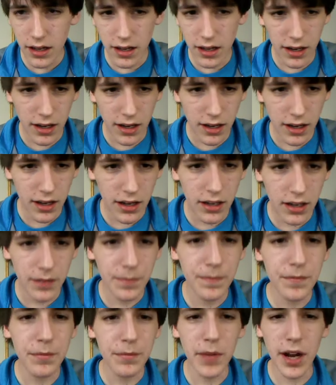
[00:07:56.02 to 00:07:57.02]

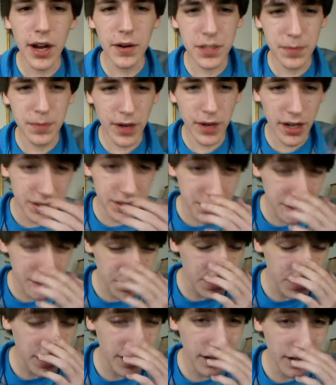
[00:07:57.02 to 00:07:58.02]
My response
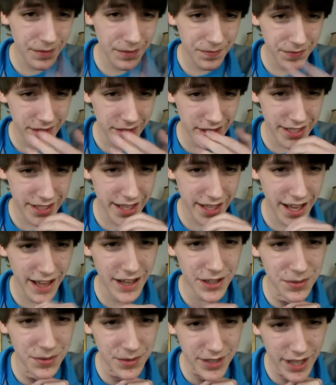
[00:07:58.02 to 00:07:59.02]
to this
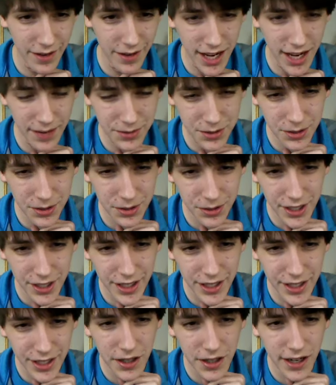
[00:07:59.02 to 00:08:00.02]
status was I would have to
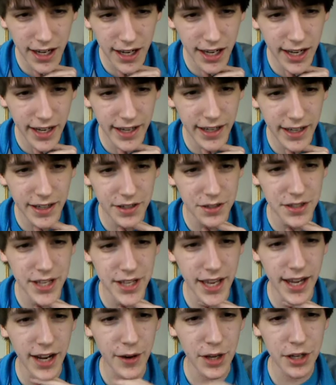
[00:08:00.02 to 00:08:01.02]
agree here. I
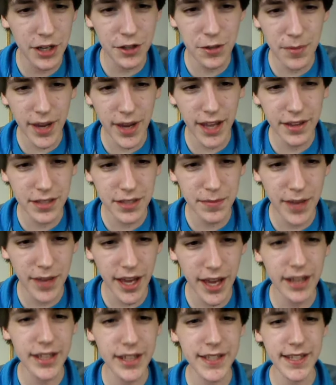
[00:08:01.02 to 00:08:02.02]
understand how inhumane this
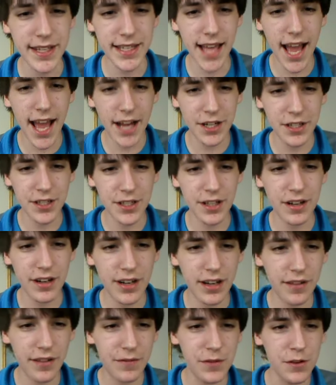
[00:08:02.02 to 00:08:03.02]
man is and his actions are,
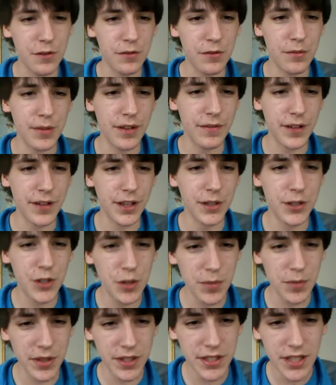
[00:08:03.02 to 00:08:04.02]
and I feel for my fellow
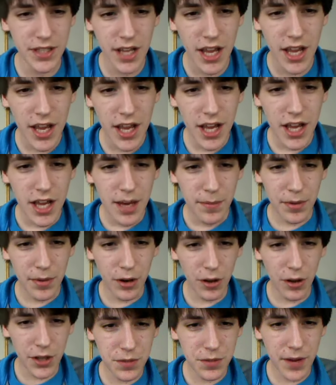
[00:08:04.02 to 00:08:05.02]
humans. But
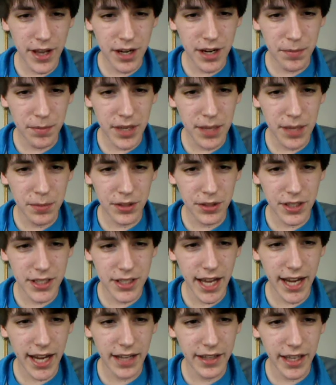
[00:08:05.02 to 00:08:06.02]
all random people
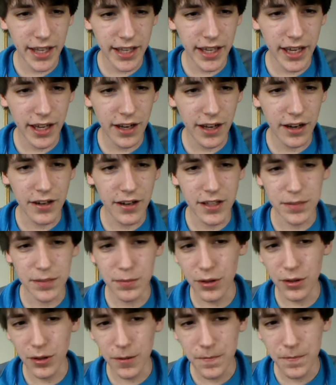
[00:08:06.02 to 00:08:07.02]
deciding they care is
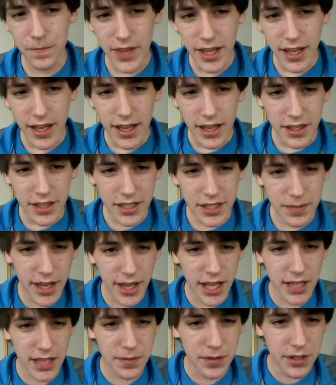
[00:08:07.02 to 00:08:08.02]
bull. This
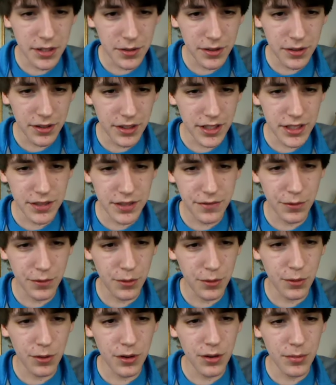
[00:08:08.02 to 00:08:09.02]
man has been doing this
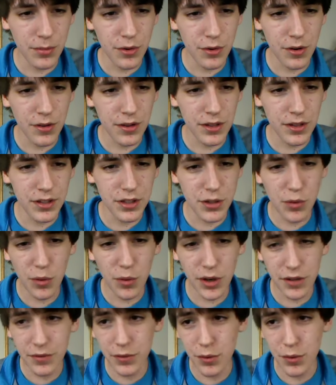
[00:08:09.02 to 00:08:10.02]
for more than
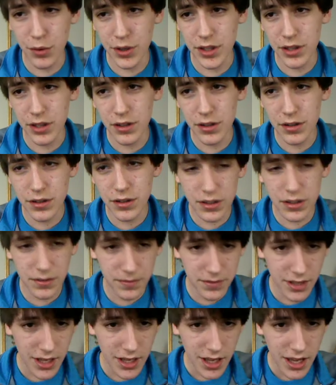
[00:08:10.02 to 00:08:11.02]
24 years.
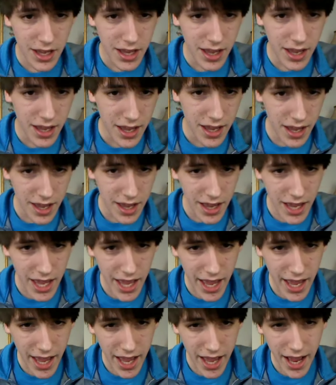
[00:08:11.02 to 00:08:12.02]

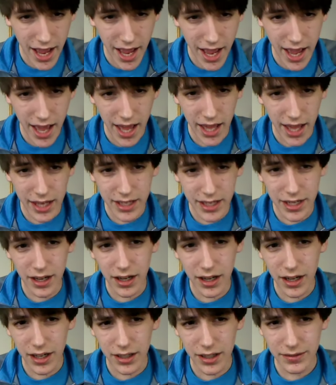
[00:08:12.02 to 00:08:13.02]
And
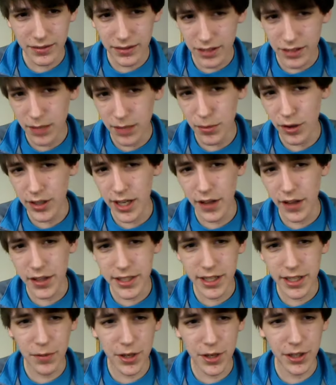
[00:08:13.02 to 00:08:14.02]
come on,
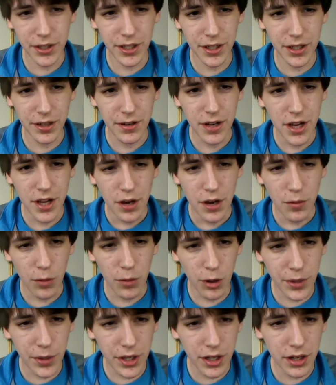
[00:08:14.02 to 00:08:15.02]
let's get real here.
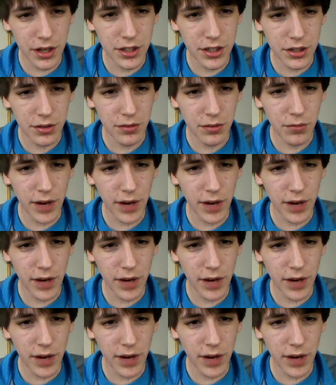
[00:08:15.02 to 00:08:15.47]
What are we going to do?